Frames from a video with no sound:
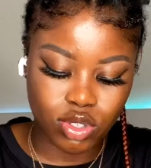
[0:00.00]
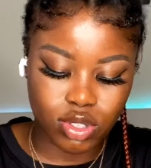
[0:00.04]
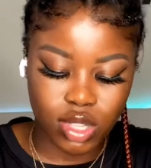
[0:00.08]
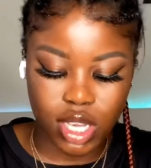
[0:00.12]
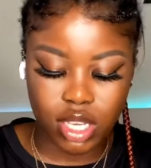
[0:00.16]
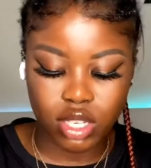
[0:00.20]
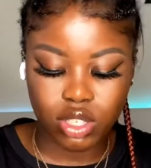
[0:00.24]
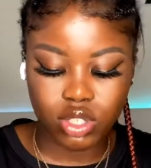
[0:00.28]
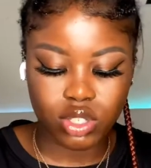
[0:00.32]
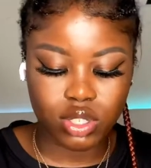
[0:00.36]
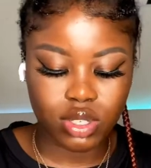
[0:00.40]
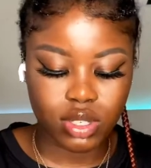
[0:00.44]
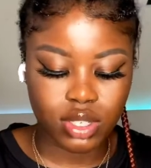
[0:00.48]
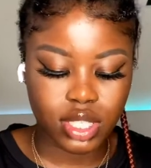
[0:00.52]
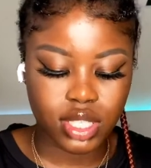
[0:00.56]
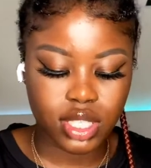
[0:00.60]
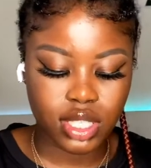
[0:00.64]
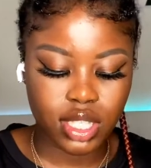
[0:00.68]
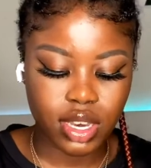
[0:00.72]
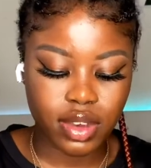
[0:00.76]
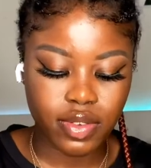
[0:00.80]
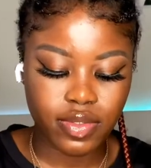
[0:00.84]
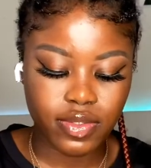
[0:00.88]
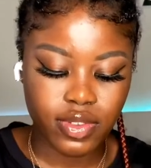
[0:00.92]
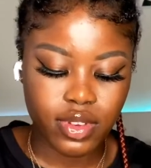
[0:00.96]
like shoot
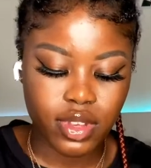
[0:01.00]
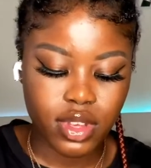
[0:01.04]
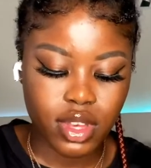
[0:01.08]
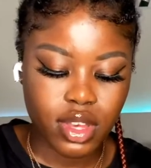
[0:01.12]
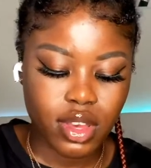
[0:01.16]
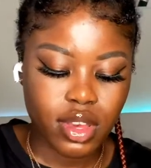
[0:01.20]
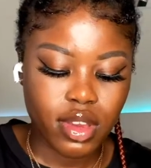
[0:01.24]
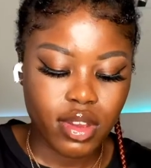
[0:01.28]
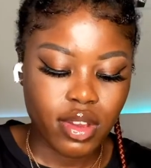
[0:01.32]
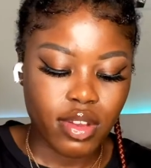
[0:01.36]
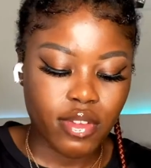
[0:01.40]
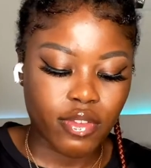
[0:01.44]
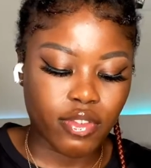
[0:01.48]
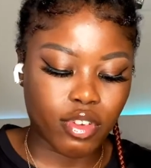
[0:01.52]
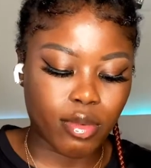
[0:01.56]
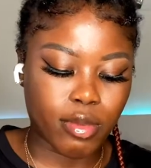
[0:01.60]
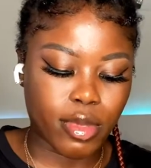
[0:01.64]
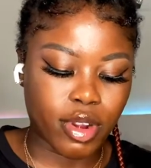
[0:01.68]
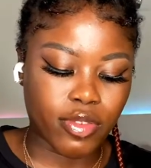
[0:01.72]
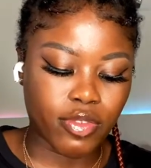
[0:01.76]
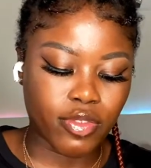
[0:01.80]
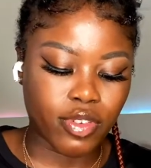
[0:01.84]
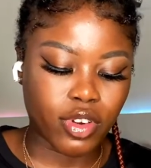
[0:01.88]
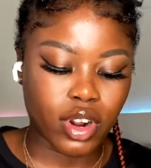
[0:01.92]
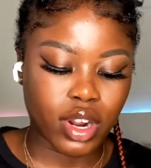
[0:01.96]
stuff from
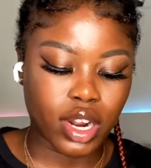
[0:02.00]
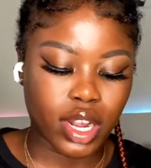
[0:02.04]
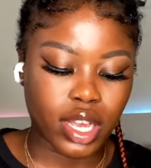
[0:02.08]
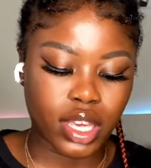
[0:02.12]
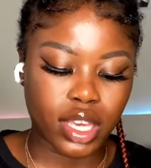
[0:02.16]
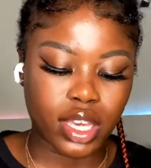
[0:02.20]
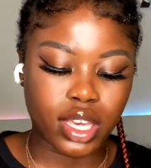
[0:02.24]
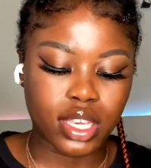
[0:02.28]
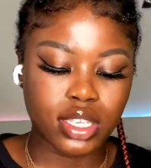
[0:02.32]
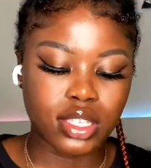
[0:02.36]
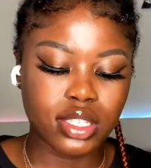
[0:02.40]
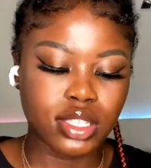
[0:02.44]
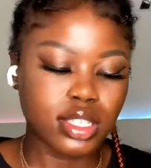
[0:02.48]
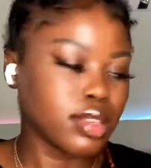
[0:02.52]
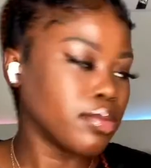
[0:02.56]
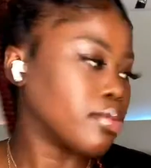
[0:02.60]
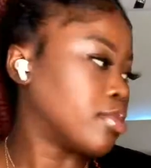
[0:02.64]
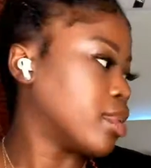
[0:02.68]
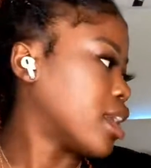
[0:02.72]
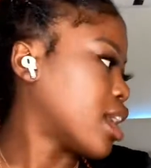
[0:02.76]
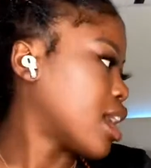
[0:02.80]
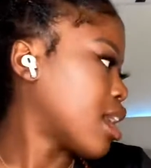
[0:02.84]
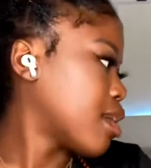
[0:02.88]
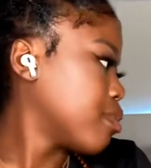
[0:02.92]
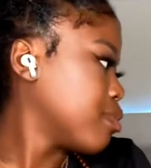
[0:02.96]
afar, I guess, but
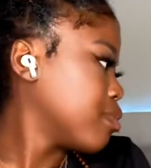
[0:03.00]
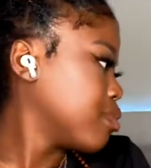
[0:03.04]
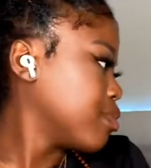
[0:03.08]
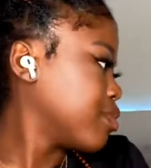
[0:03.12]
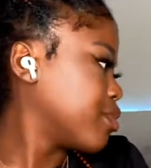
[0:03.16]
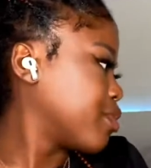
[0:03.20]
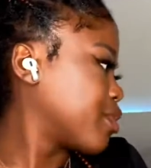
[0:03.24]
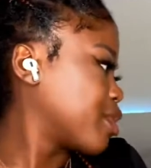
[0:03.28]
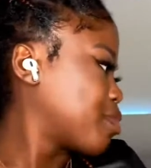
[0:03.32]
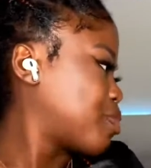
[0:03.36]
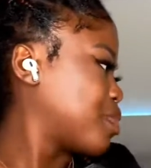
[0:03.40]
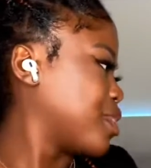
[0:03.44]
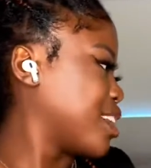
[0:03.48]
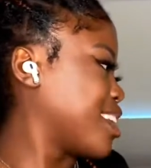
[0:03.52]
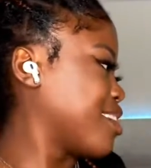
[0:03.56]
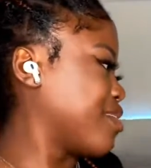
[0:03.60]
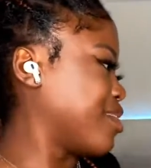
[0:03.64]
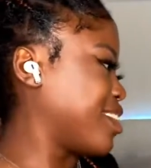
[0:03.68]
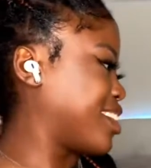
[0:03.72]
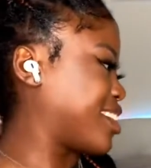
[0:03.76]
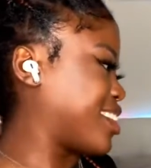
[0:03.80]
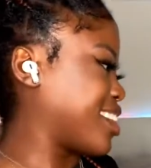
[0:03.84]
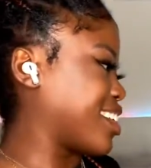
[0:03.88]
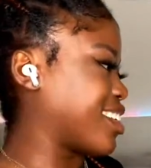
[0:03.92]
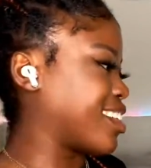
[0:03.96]
I'm ripping
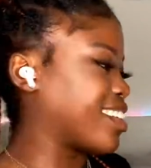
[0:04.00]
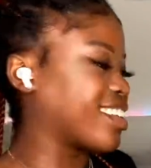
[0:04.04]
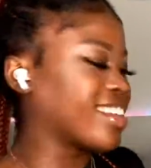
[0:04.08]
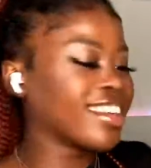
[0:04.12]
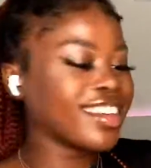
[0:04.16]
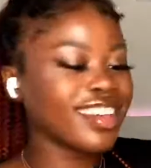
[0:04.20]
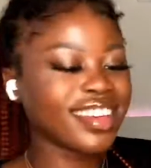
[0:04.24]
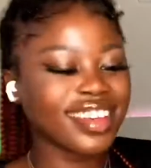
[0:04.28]
everything.